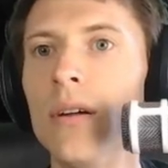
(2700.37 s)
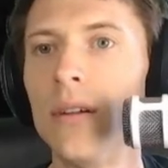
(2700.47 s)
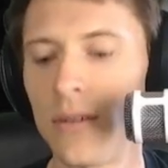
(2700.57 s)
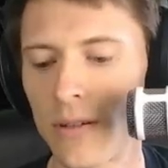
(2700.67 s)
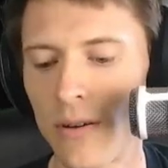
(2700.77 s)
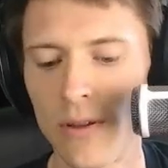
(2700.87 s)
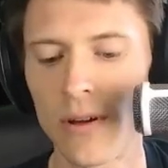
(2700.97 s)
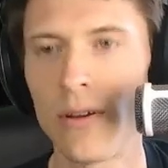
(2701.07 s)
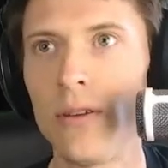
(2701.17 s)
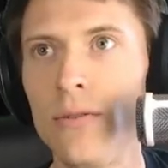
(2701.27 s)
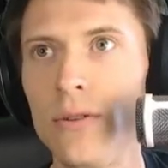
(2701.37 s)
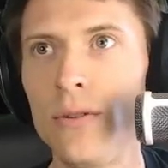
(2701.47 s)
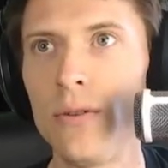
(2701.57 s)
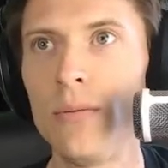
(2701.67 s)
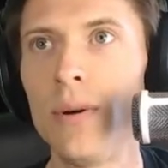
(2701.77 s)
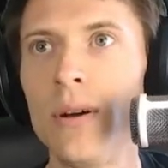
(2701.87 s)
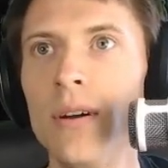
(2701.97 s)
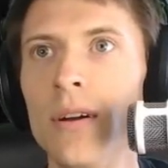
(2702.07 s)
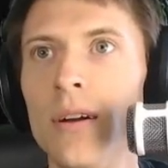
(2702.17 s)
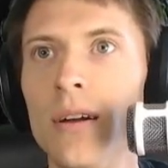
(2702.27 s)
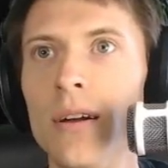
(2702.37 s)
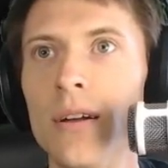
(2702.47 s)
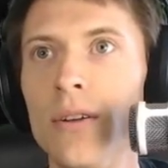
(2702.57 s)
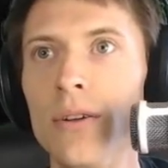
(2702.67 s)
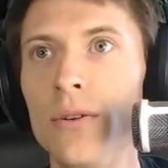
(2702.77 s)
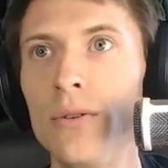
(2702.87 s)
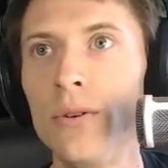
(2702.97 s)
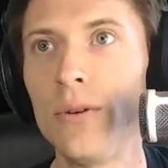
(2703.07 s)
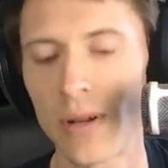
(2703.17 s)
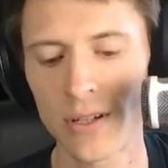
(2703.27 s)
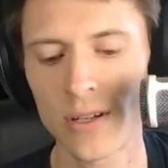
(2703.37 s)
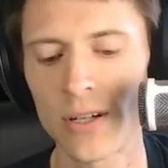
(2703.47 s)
Let's go there. YouTube. I just got